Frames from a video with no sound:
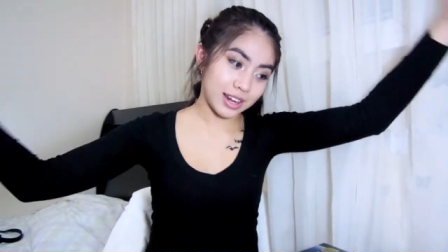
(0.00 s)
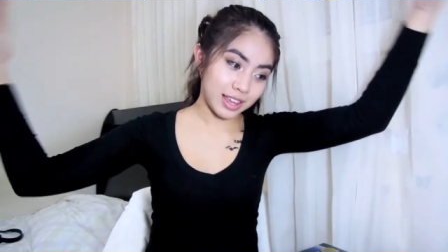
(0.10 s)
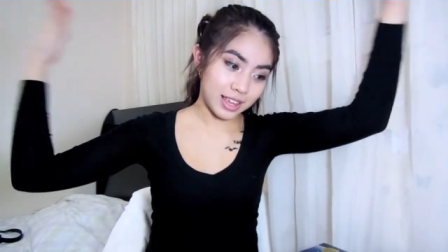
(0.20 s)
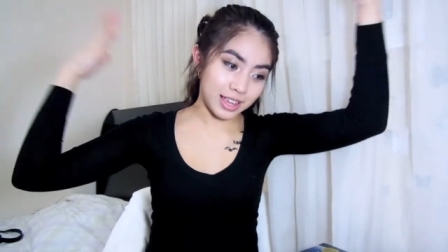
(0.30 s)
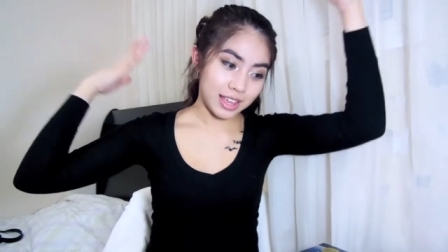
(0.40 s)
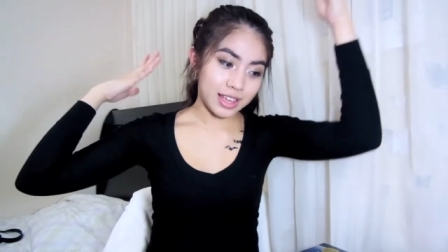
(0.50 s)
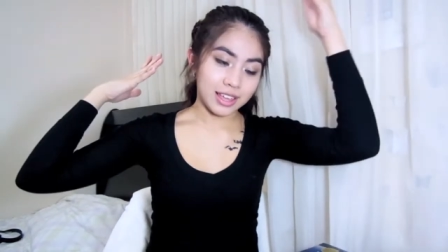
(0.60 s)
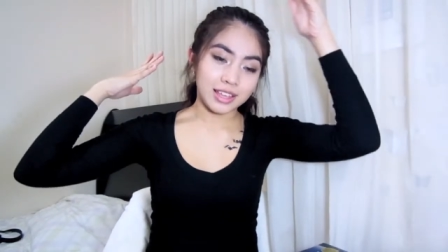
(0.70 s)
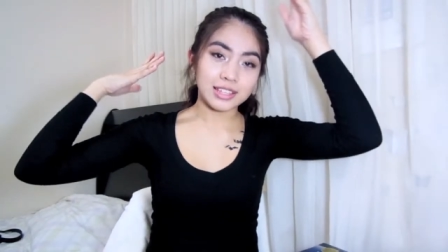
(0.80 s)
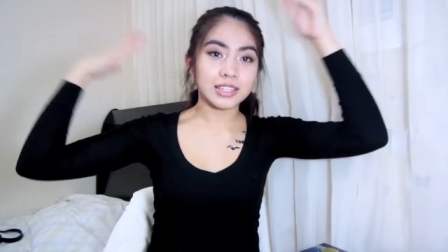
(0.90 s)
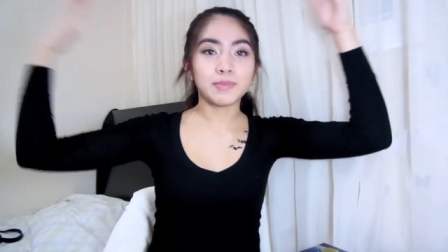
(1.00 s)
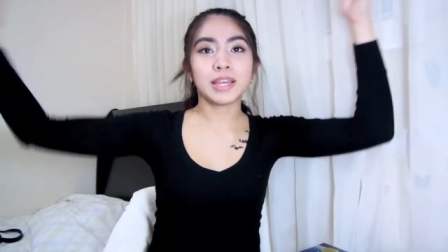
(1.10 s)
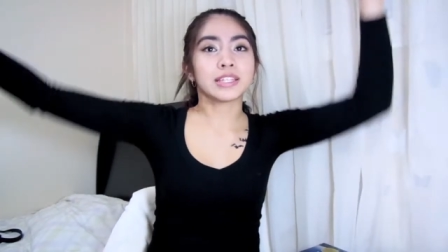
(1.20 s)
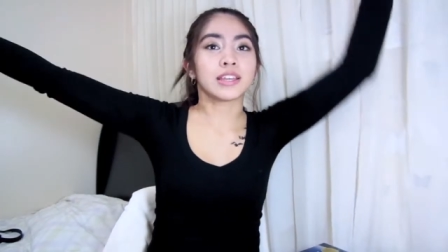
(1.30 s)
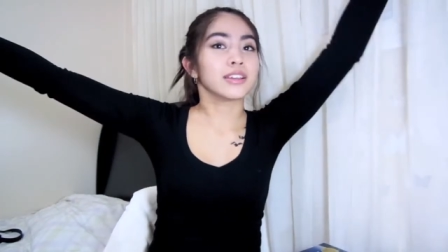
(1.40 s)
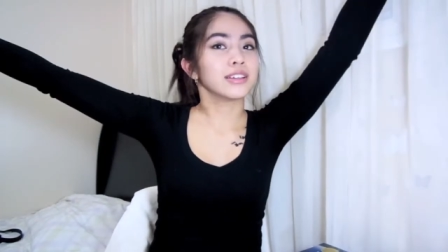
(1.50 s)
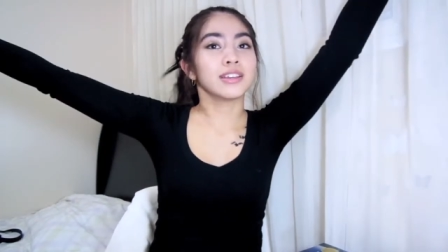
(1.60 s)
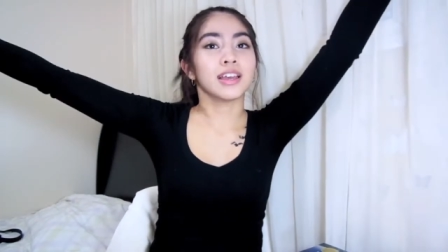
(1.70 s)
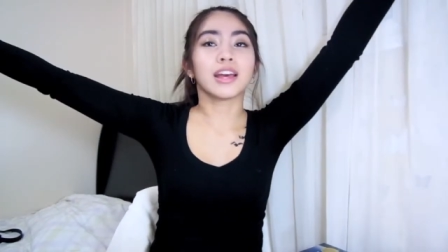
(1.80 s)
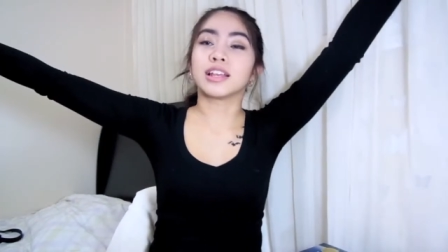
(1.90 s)
And he is amazing,
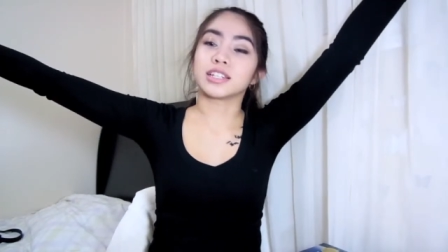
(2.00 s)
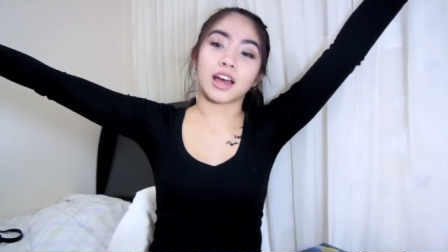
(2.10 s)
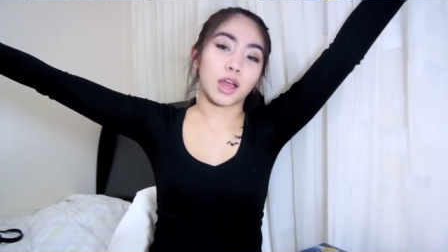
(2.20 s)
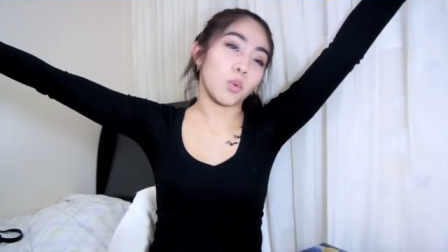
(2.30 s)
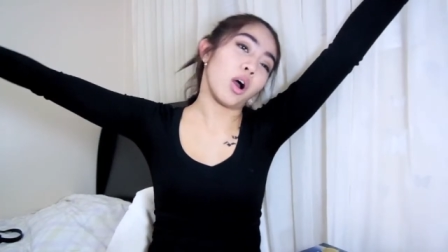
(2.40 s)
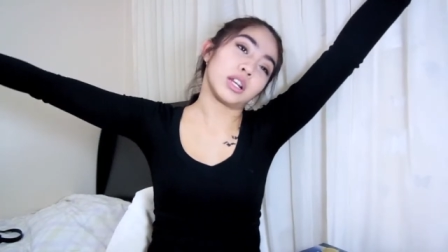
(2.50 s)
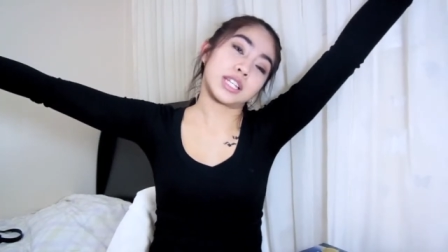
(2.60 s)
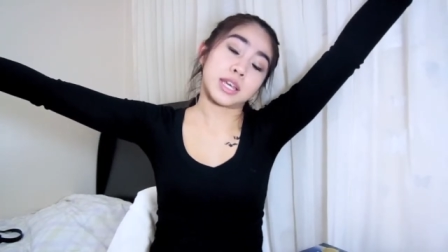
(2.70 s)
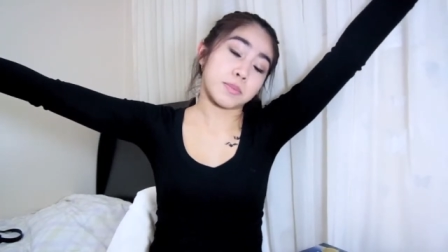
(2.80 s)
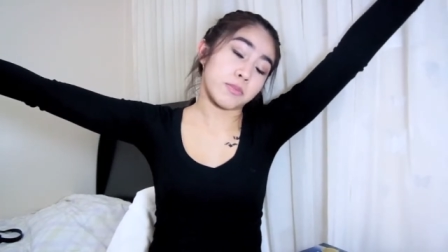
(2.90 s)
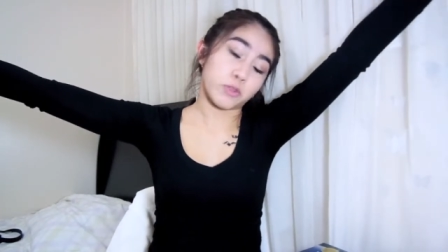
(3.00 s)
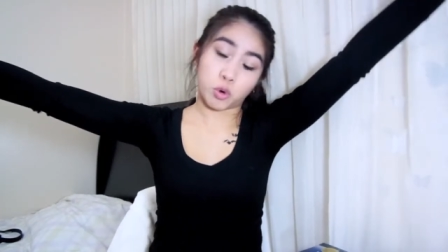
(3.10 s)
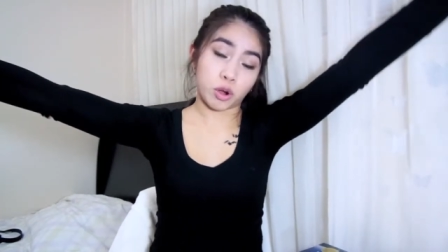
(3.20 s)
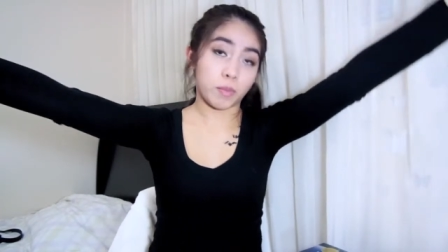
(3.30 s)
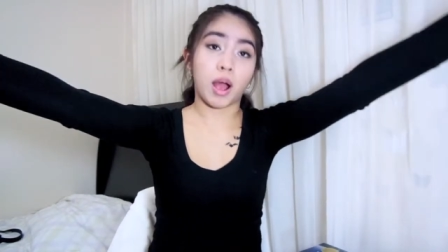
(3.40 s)
and I want him for